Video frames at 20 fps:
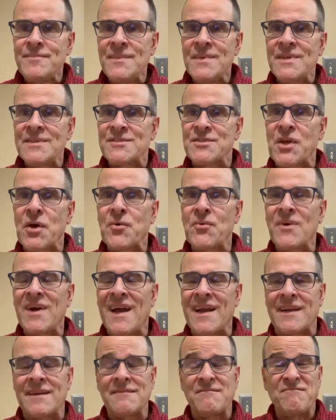So
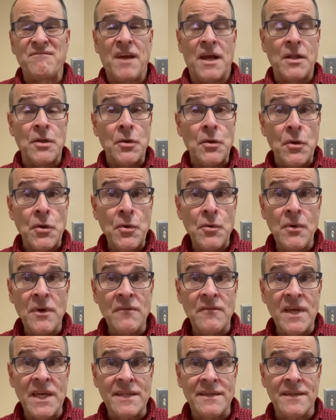I knew of
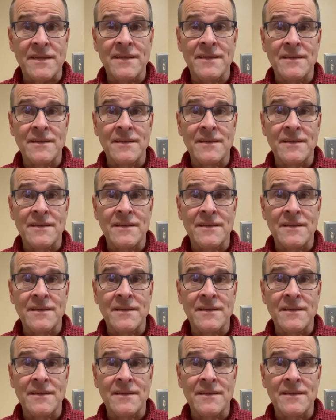it,